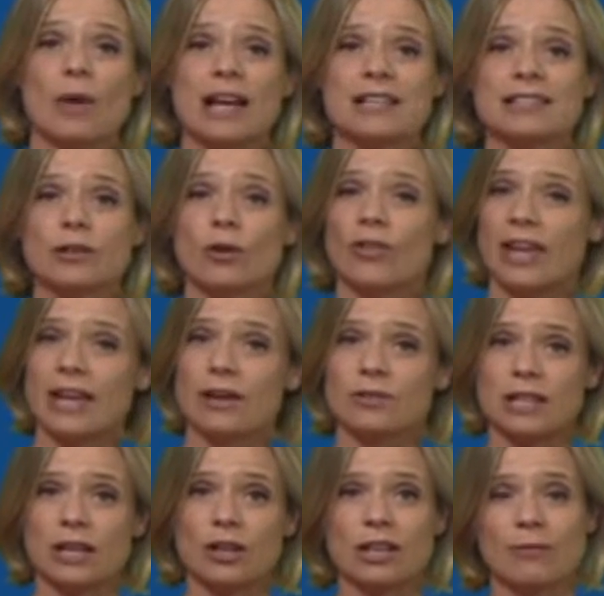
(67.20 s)
west, and on the
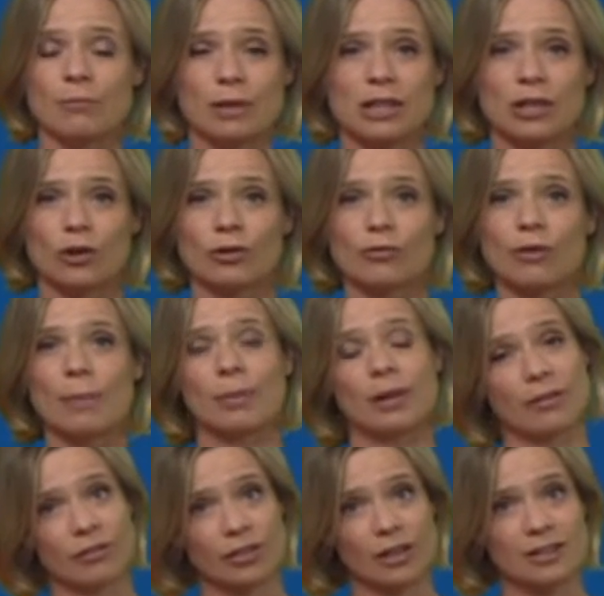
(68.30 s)
hills there could even be the odd rumble
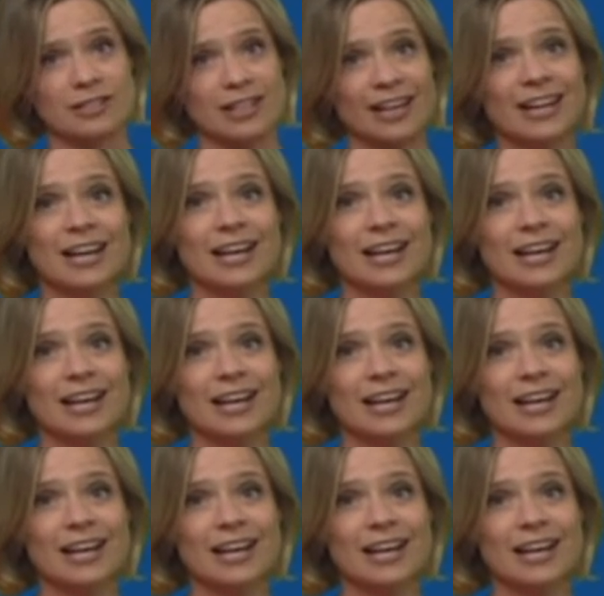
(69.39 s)
of thunder.